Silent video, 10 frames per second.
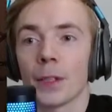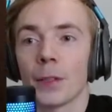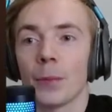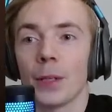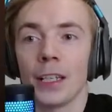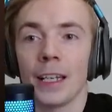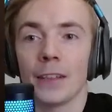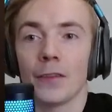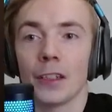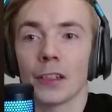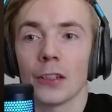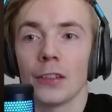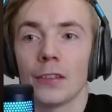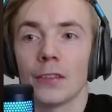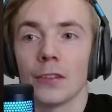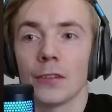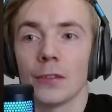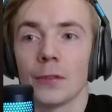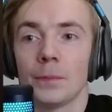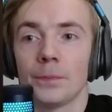But yeah, it felt good
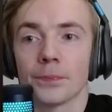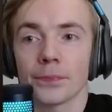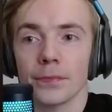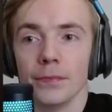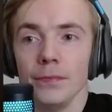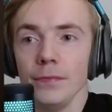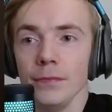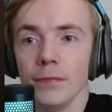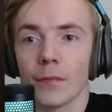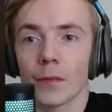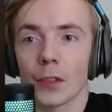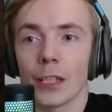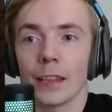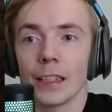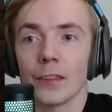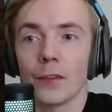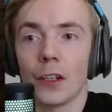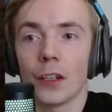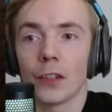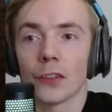to get this
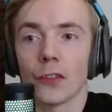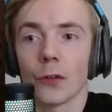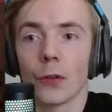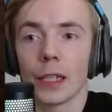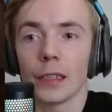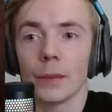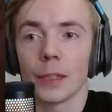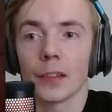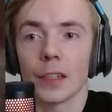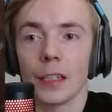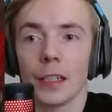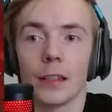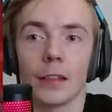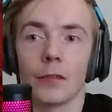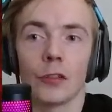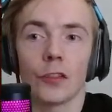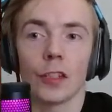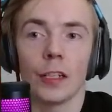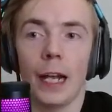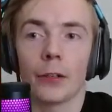far so quickly, because yeah, just
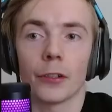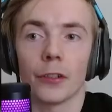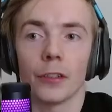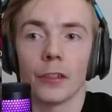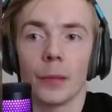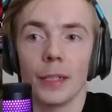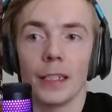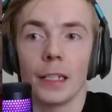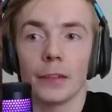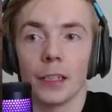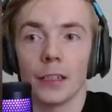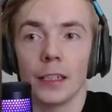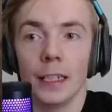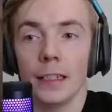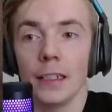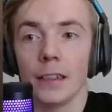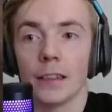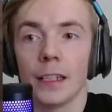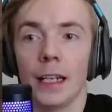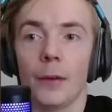an hour earlier I beat tier
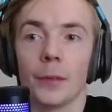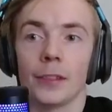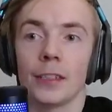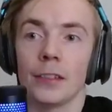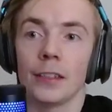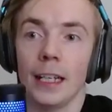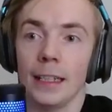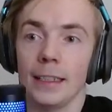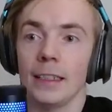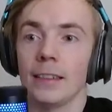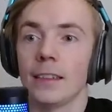18 and now I'm on tier 19,